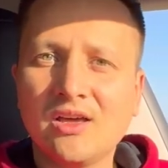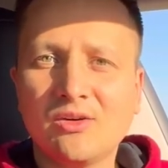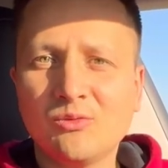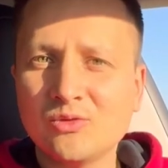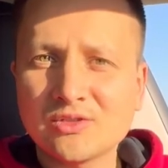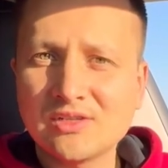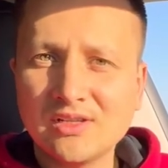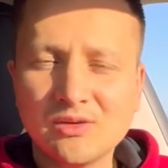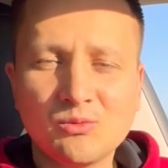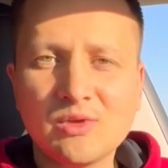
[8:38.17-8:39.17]

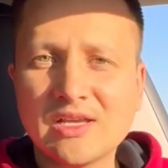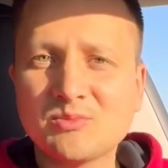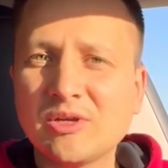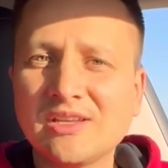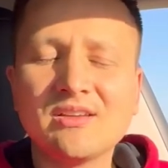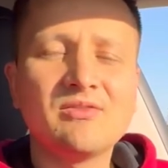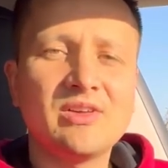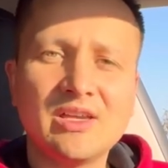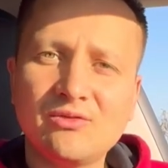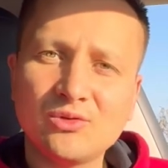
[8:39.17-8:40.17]
obviously we are spending
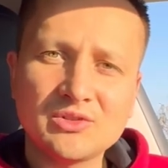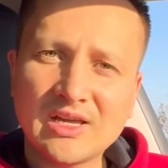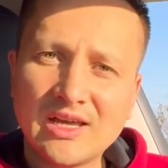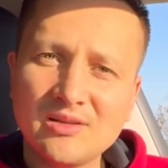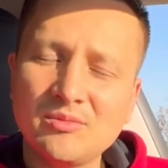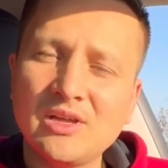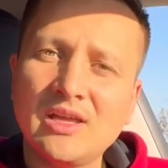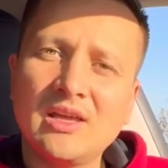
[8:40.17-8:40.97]
very few time